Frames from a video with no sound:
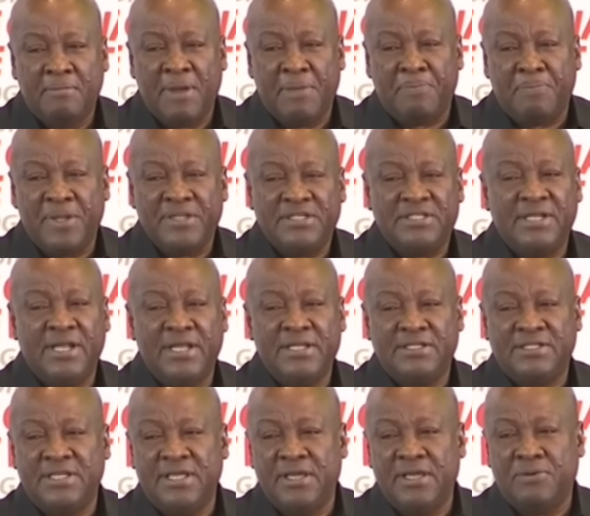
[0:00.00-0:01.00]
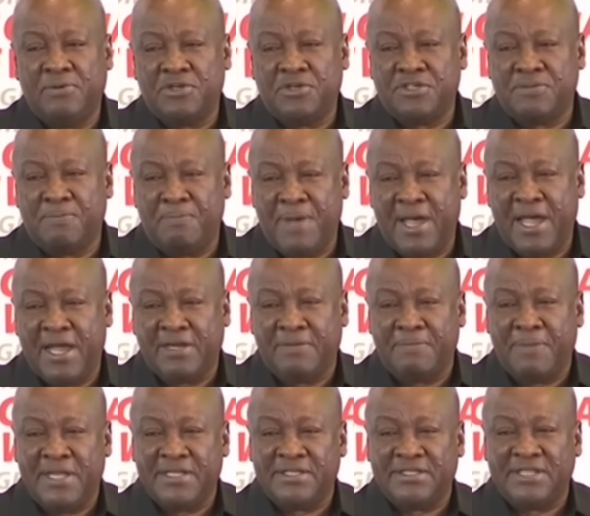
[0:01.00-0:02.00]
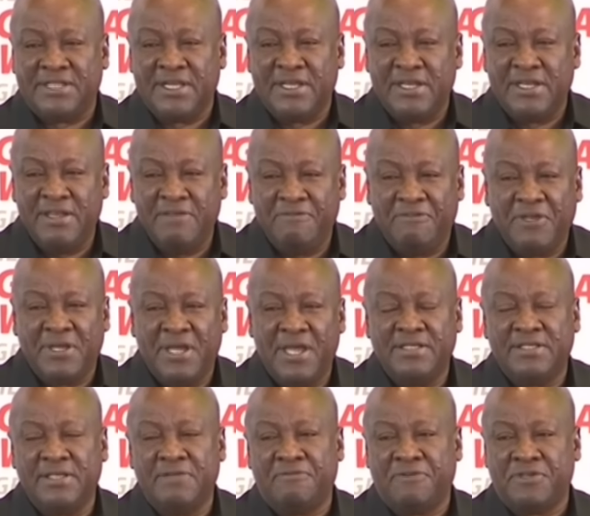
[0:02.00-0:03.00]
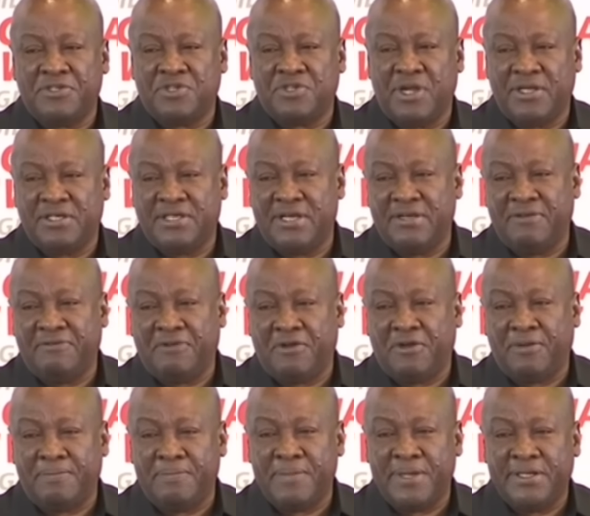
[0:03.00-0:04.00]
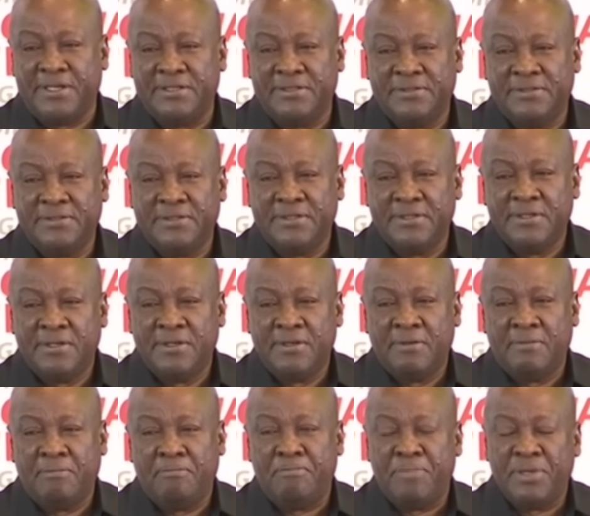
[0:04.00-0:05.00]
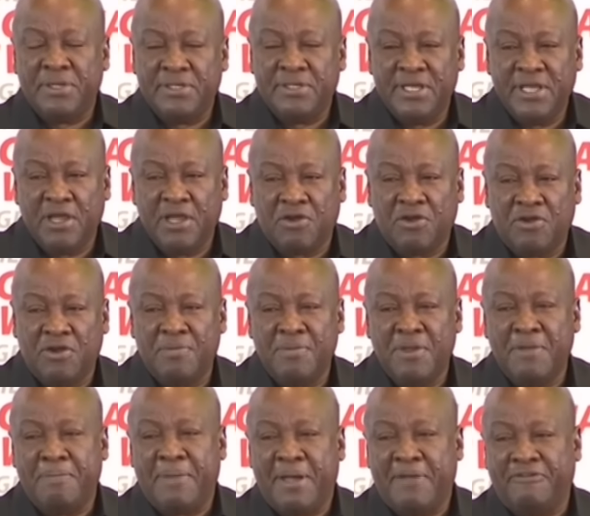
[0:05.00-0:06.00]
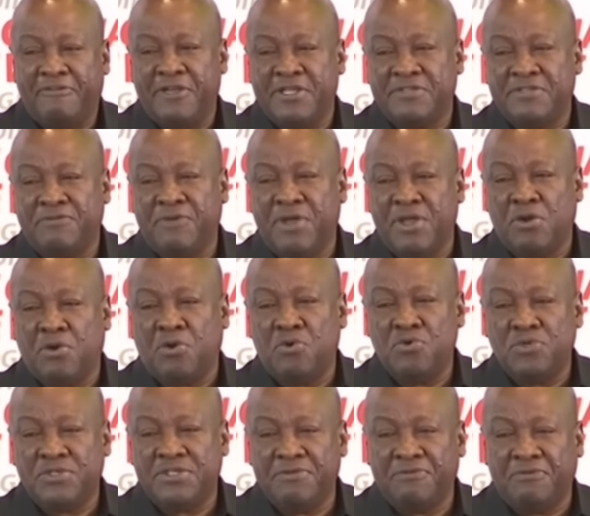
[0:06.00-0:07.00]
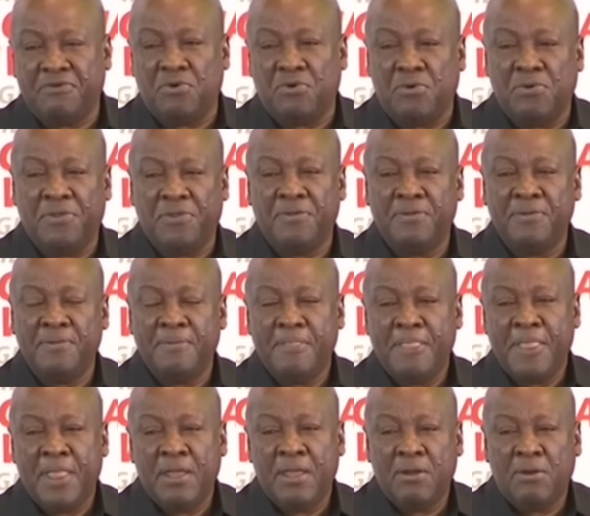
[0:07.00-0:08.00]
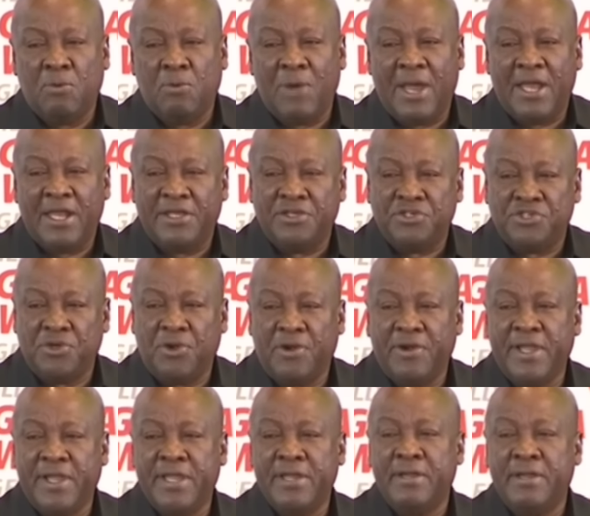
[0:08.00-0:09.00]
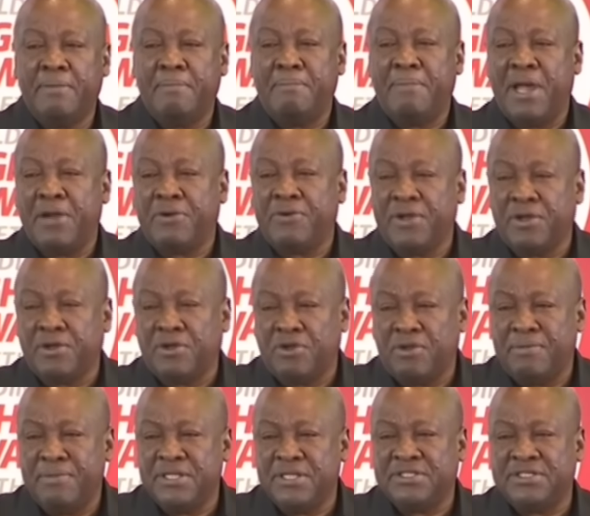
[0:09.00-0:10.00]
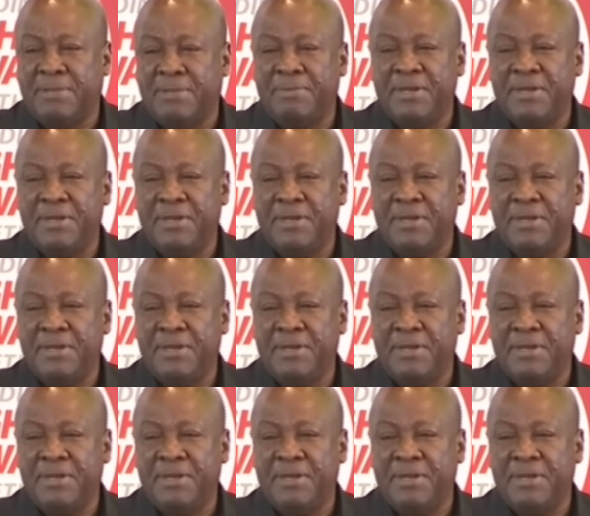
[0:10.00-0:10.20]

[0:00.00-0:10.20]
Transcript: My presidency was marked by significant infrastructure development, building economic buffers for inclusive growth while ensuring macroeconomic